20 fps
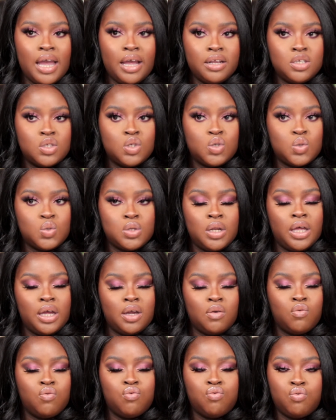had
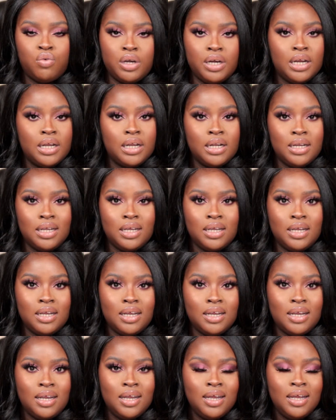like
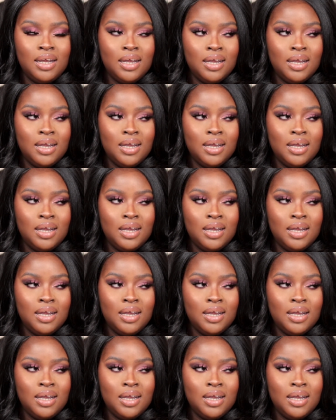really